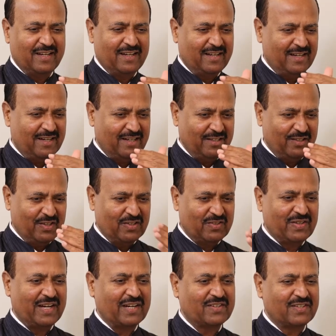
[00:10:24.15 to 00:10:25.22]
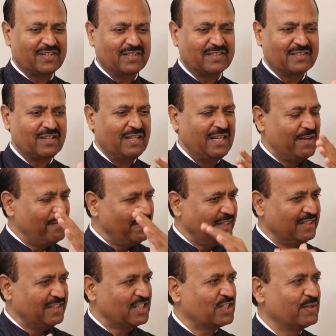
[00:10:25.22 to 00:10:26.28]
your interactions,
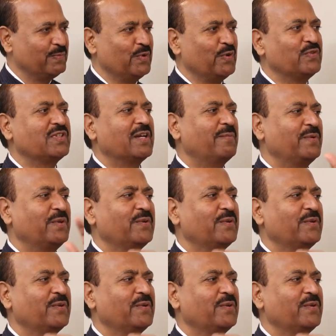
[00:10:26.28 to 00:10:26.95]
everything just moves up.